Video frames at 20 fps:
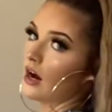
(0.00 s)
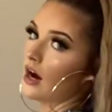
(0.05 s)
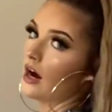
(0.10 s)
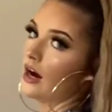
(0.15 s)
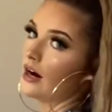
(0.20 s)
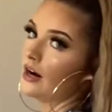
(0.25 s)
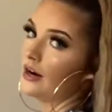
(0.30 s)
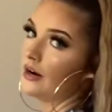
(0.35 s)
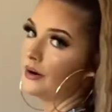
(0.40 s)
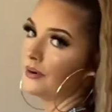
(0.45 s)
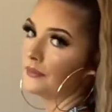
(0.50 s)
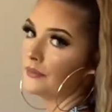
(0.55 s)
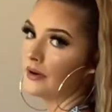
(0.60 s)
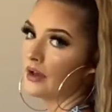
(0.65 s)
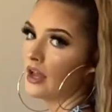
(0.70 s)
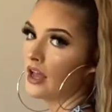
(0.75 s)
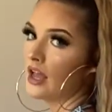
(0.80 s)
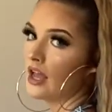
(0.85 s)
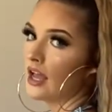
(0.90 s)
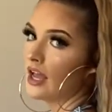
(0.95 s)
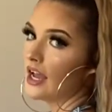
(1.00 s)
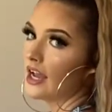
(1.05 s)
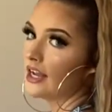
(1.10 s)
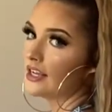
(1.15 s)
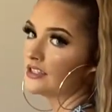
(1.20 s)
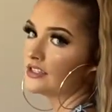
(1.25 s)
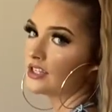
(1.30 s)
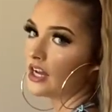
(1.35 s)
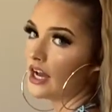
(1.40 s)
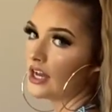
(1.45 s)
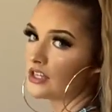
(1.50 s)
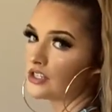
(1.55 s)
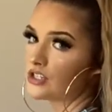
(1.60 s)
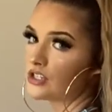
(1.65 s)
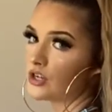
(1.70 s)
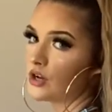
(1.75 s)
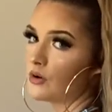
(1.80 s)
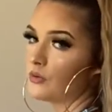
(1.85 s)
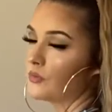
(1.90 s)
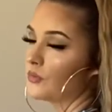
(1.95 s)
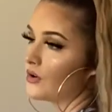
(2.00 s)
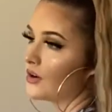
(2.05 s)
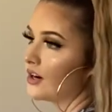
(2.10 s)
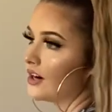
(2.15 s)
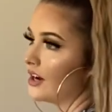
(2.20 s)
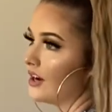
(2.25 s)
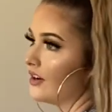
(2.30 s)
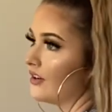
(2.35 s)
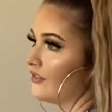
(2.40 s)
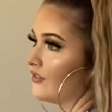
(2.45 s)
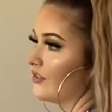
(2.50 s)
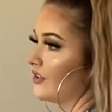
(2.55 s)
Um, it does show more of